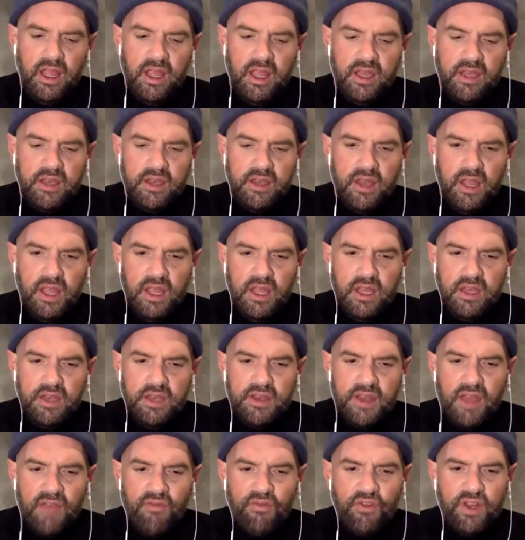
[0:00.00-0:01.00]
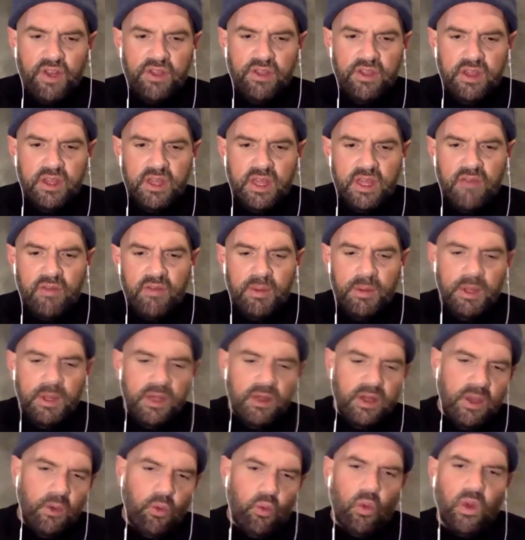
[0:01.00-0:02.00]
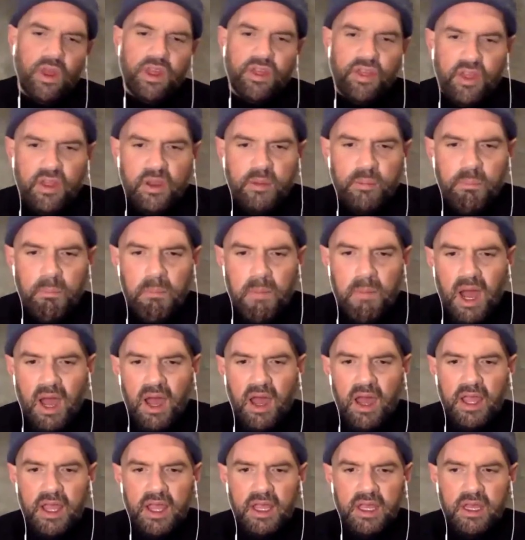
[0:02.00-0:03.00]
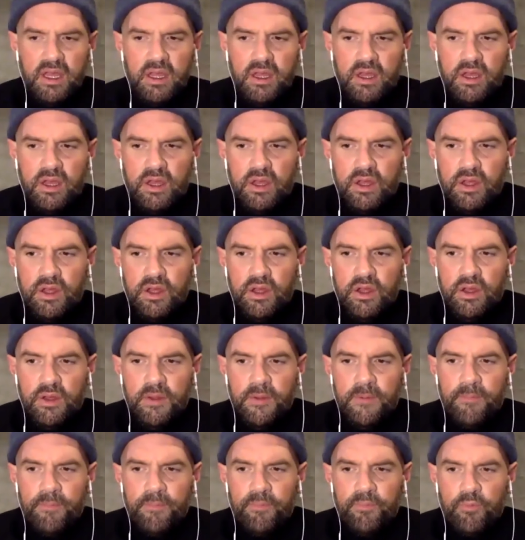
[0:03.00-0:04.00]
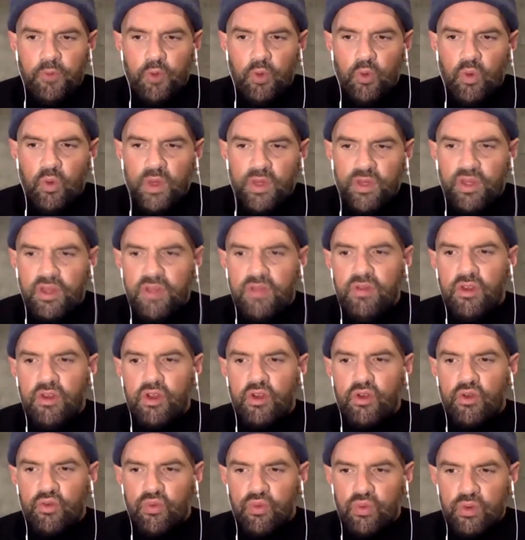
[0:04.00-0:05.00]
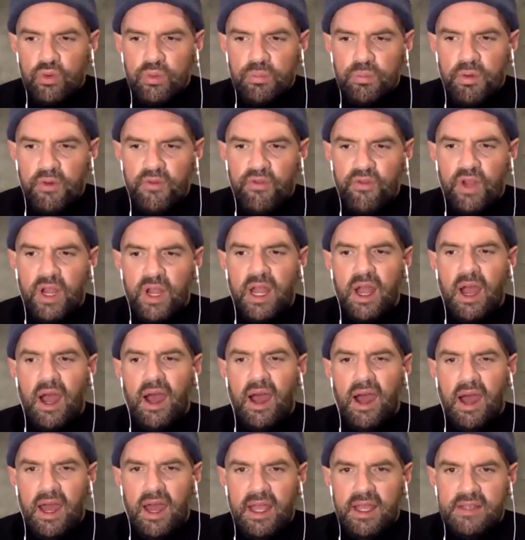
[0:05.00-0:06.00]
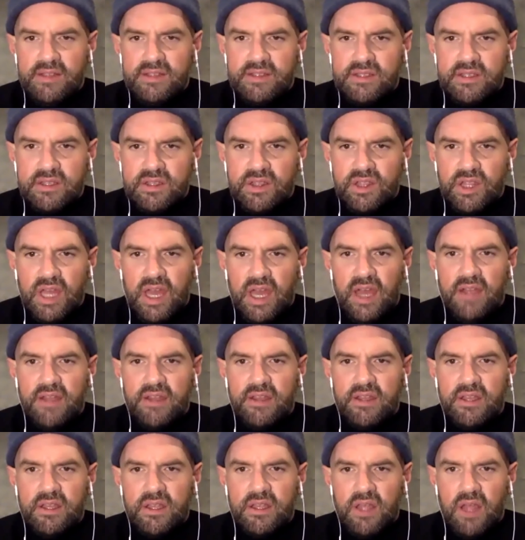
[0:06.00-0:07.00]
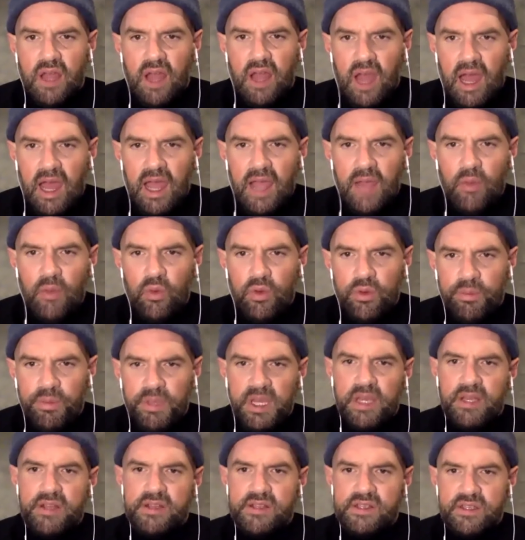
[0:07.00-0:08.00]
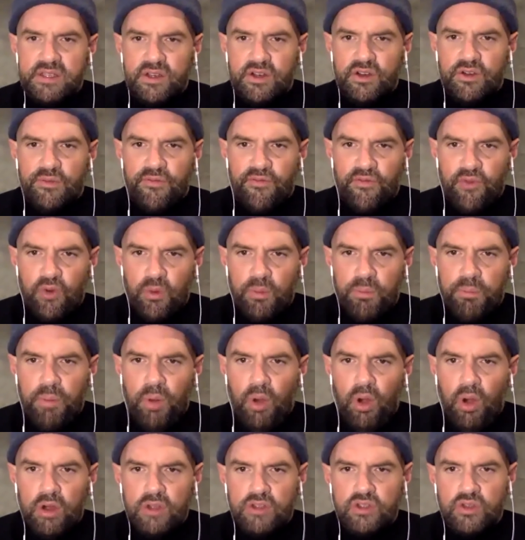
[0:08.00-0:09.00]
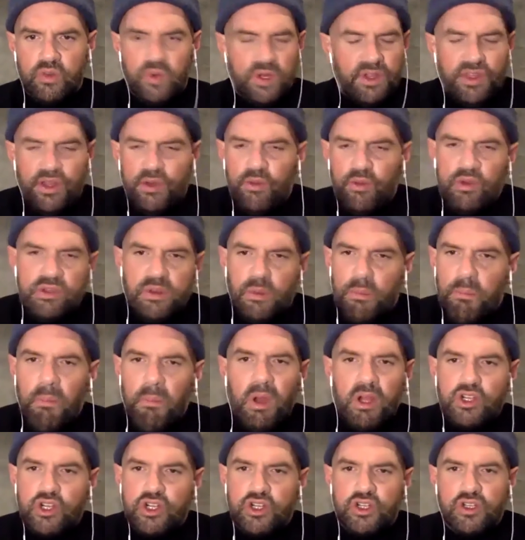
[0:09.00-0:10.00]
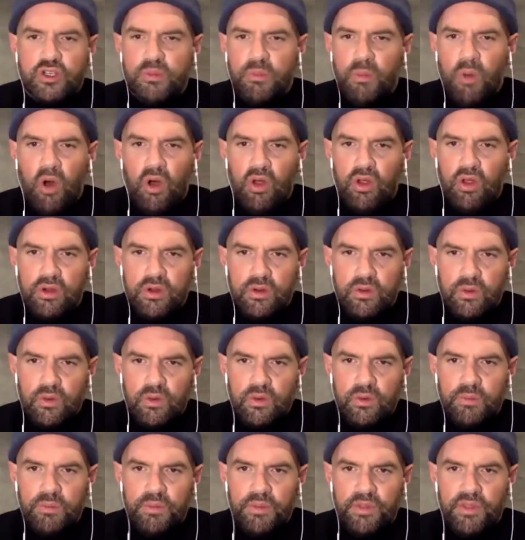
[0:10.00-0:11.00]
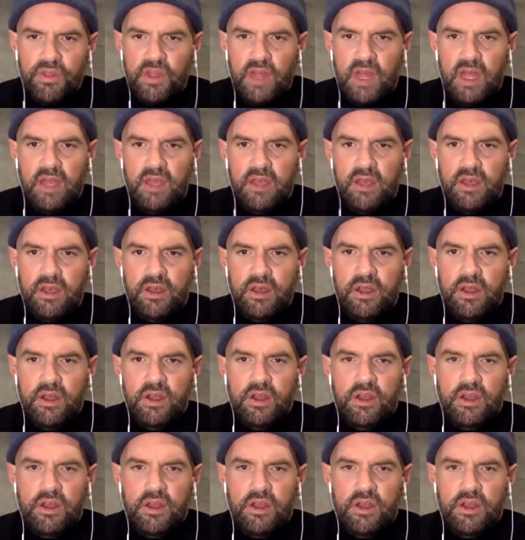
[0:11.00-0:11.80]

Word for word: yeah. it, it, it definitely gave within my within the group of guys that I would be considered for parts with. It was a much smaller group than yeah.